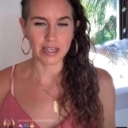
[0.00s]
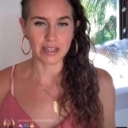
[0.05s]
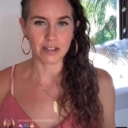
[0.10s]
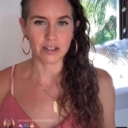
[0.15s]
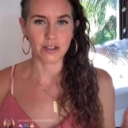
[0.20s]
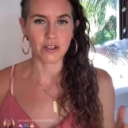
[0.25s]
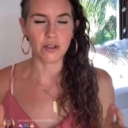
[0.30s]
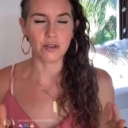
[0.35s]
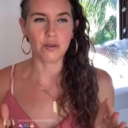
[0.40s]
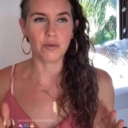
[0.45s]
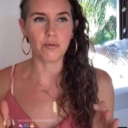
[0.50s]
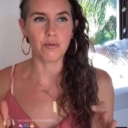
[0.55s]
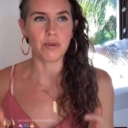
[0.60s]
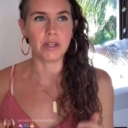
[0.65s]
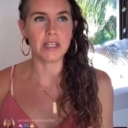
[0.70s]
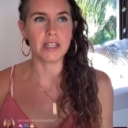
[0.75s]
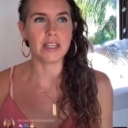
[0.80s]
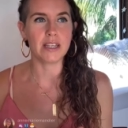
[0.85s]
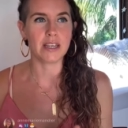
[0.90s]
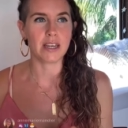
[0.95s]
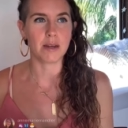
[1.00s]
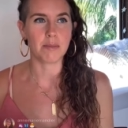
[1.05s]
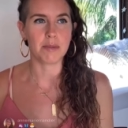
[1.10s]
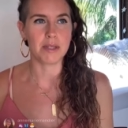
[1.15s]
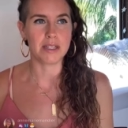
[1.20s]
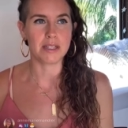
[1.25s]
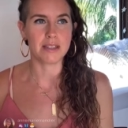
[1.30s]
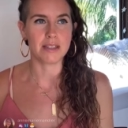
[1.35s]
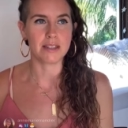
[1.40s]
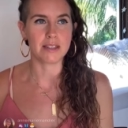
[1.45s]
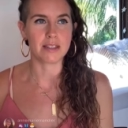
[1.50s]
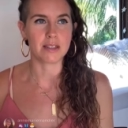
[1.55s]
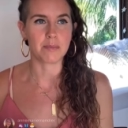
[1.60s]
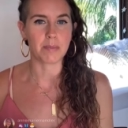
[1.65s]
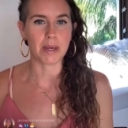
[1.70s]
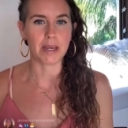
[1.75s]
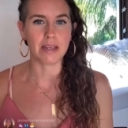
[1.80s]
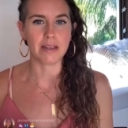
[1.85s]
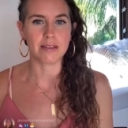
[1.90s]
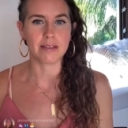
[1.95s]
to really come into this
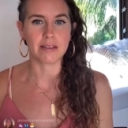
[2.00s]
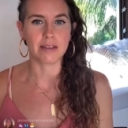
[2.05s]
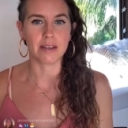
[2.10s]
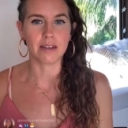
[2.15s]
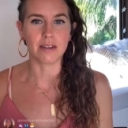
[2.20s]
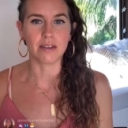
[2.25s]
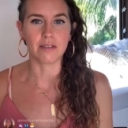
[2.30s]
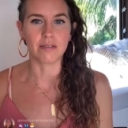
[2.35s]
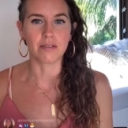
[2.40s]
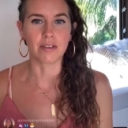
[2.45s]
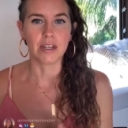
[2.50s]
space of